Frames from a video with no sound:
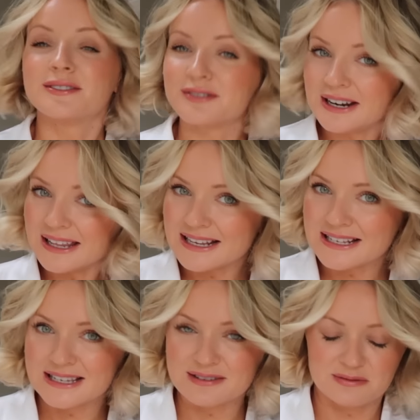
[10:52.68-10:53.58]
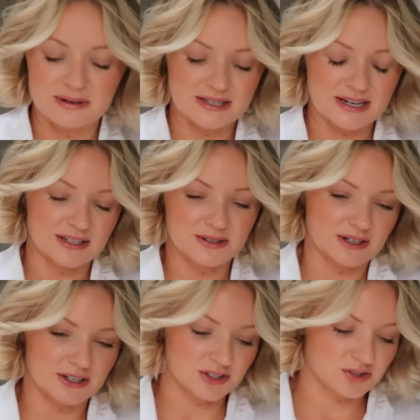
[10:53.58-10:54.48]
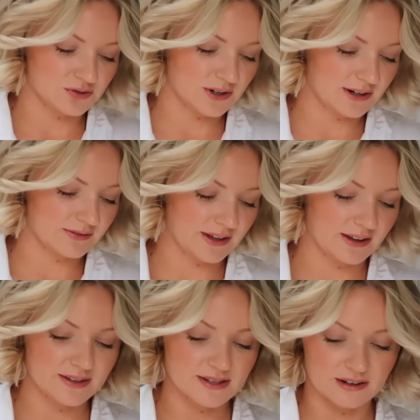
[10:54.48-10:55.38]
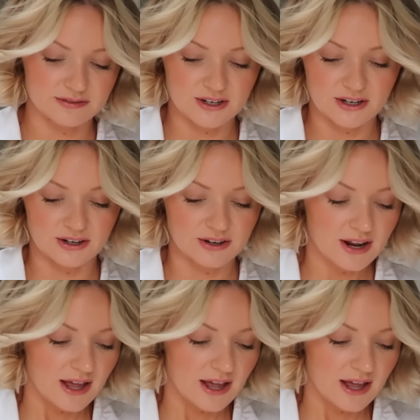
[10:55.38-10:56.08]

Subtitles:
really easy for me to get to. I can just drive there this afternoon.